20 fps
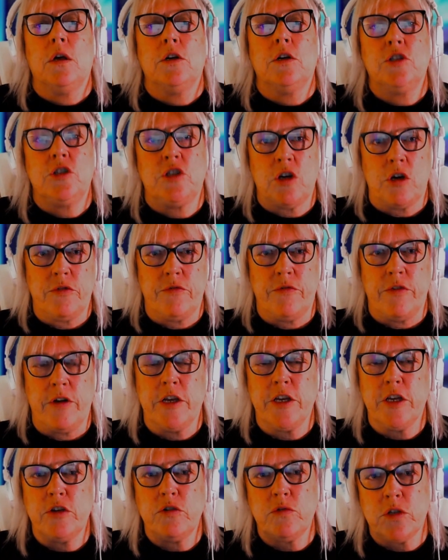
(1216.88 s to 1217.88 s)
genre.
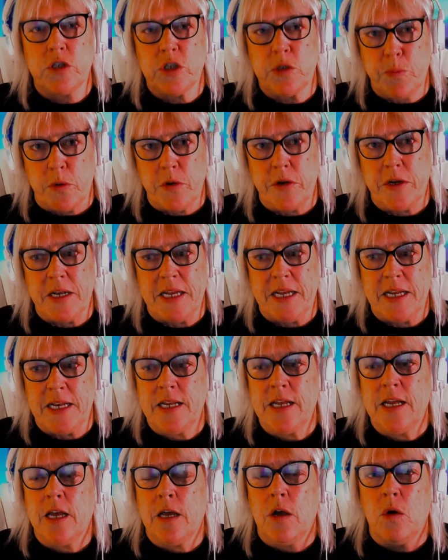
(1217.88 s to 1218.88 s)
You are spoiling
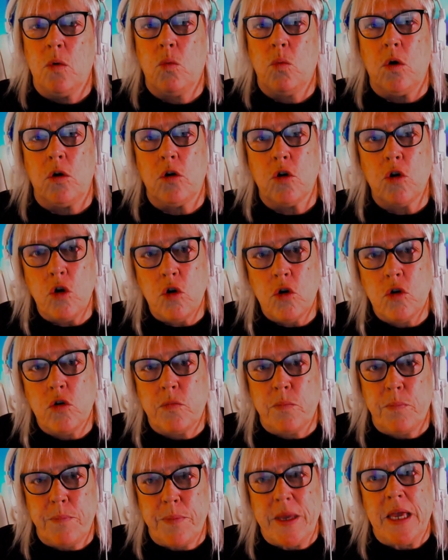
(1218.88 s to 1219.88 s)
what
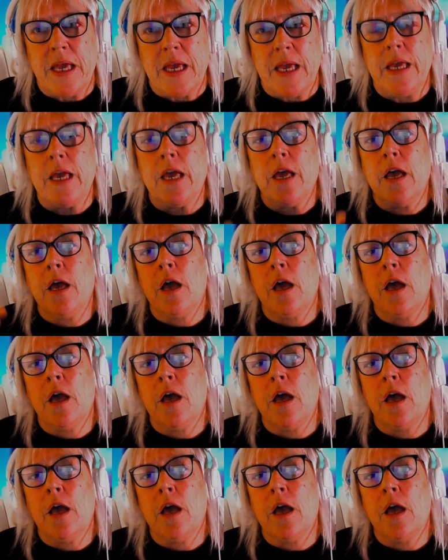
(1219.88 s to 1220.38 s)
could be